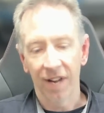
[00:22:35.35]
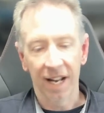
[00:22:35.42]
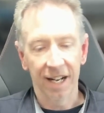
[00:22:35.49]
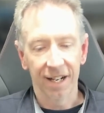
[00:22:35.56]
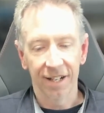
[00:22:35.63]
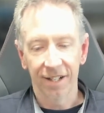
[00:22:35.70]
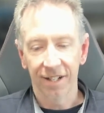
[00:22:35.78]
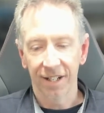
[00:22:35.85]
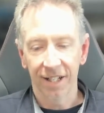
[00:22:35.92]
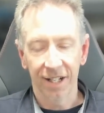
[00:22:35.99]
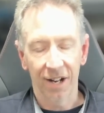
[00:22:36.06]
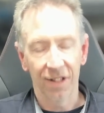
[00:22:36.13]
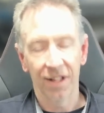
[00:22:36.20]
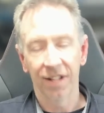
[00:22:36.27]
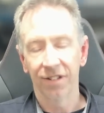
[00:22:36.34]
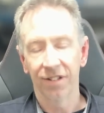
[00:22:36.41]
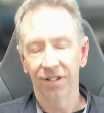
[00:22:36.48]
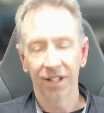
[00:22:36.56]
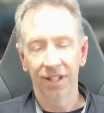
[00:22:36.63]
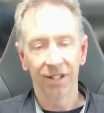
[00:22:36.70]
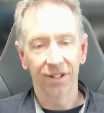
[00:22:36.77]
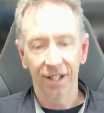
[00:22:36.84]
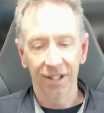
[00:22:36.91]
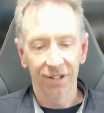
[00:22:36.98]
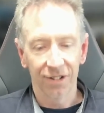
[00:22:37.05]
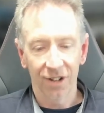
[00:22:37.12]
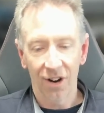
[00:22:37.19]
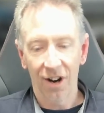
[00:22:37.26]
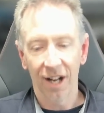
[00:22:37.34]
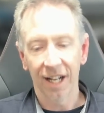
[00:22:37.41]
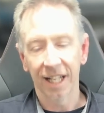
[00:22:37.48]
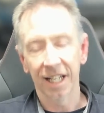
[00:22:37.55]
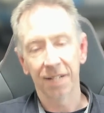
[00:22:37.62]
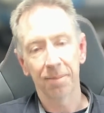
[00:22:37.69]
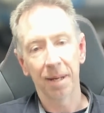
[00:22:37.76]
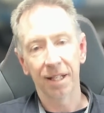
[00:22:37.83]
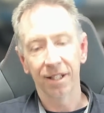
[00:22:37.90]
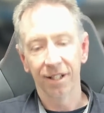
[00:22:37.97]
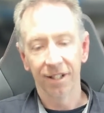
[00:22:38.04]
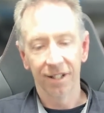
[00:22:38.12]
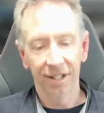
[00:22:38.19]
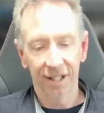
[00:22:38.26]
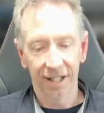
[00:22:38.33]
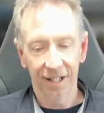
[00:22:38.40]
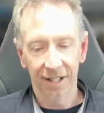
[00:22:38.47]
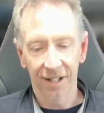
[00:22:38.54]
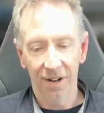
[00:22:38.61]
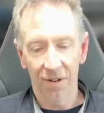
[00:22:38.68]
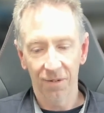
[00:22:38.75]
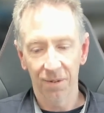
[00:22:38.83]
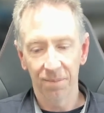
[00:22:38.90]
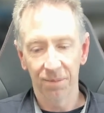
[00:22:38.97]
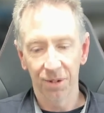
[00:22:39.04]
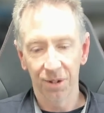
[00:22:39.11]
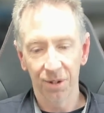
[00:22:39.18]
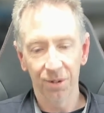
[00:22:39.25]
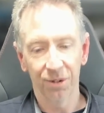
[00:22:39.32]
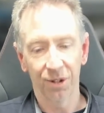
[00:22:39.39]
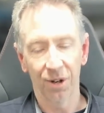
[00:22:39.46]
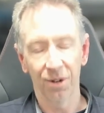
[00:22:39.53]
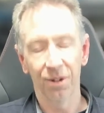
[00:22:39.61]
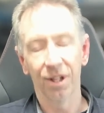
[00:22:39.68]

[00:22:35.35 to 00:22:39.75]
and that's entirely expected of them to do so.